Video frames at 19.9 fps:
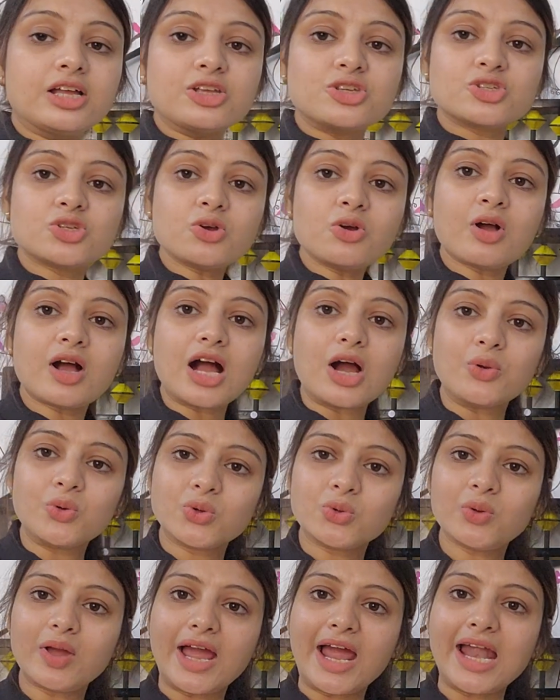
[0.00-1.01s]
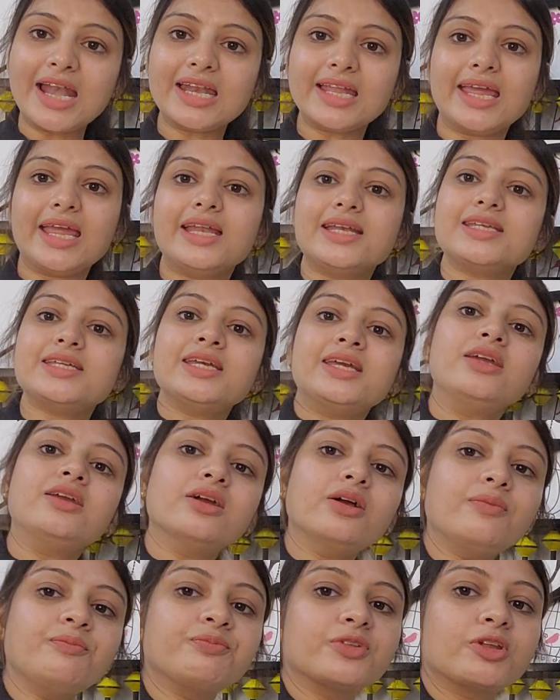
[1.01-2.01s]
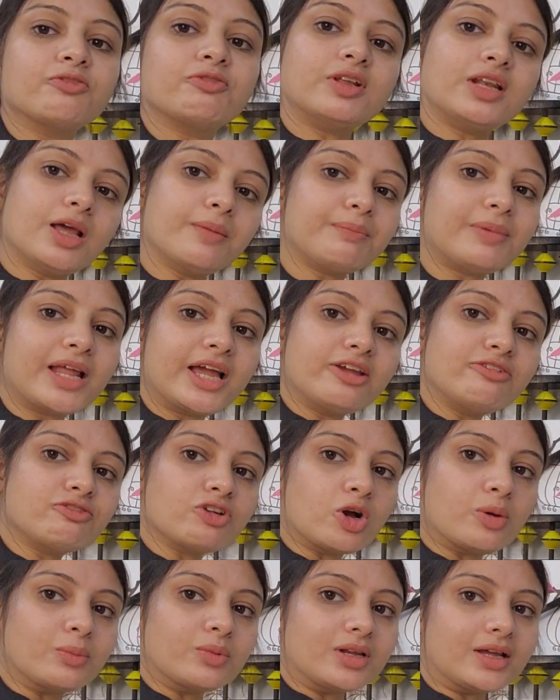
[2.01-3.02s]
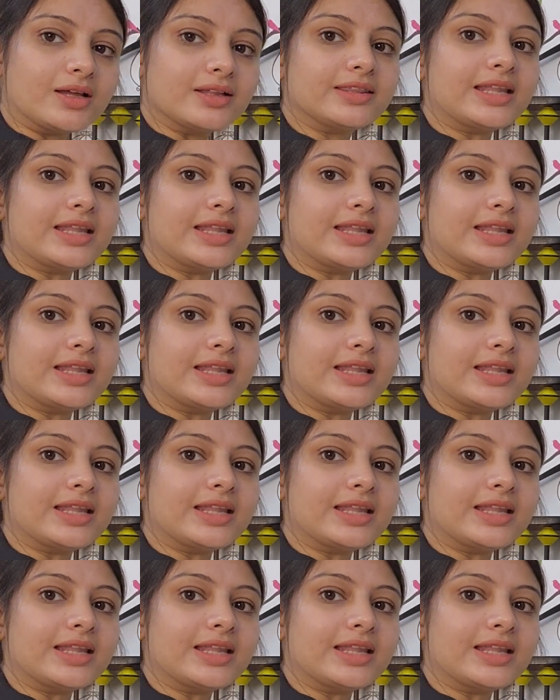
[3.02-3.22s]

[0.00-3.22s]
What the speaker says: So how to add 80 here? We'll apply formula.